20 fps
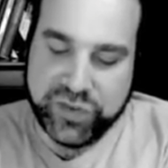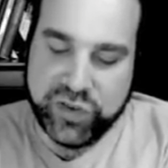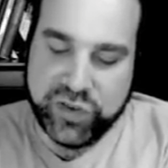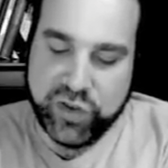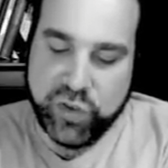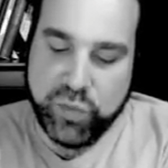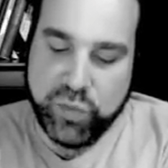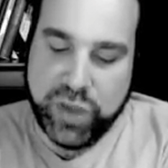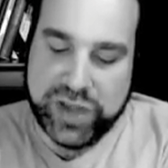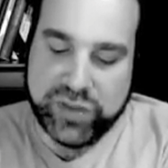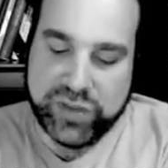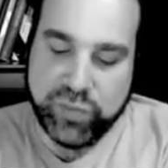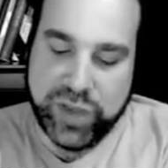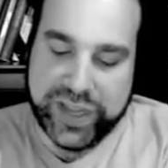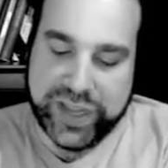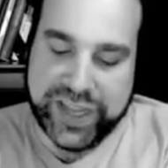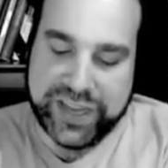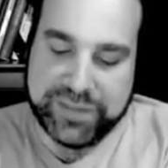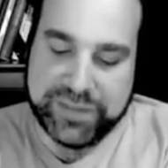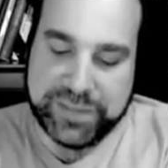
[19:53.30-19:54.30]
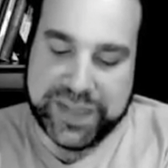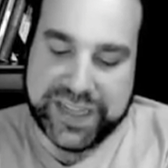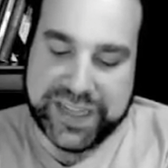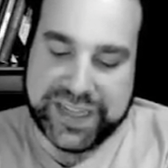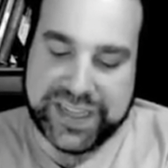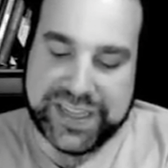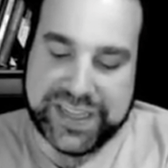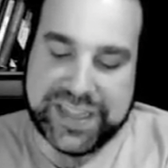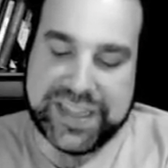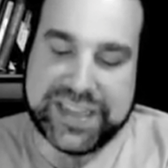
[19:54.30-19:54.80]
what, what can
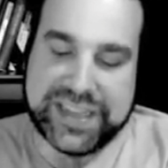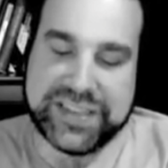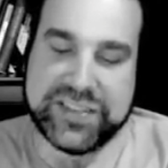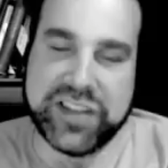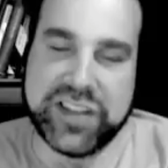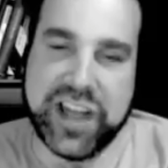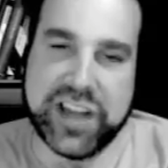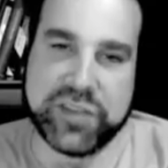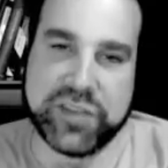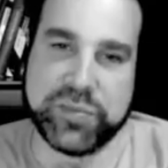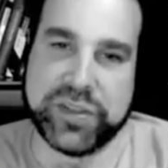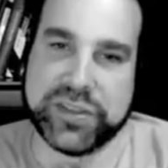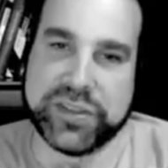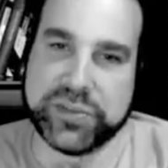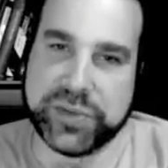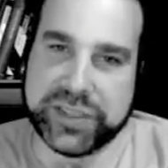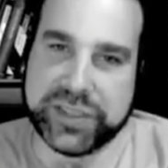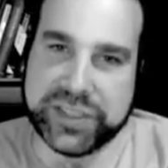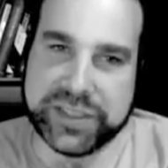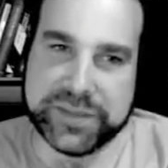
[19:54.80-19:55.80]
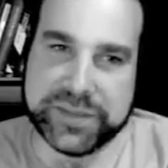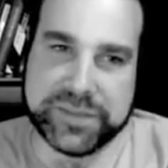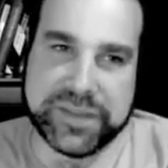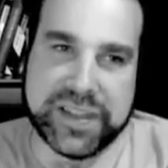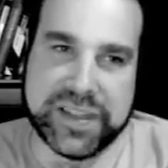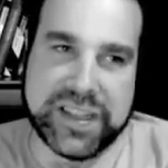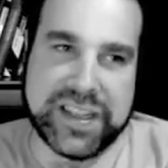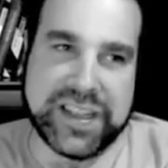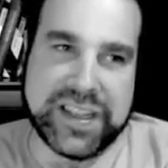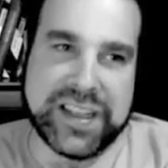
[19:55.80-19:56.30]
be done with Twitter?
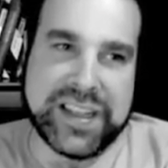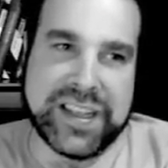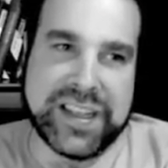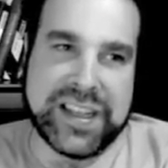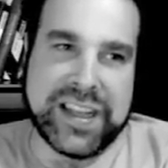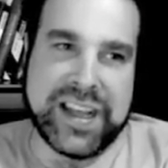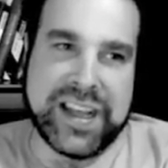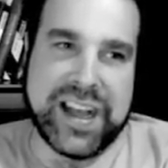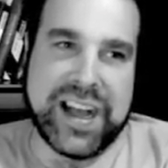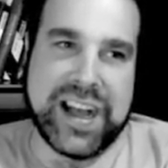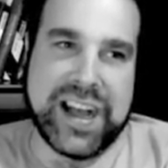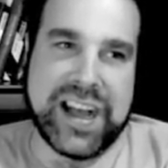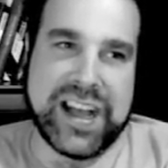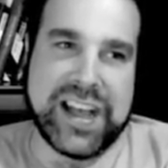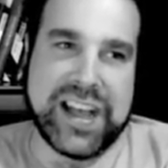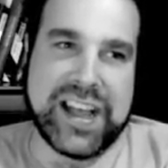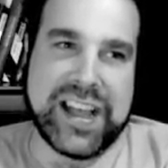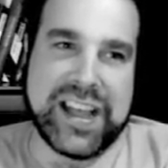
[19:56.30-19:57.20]
Uh,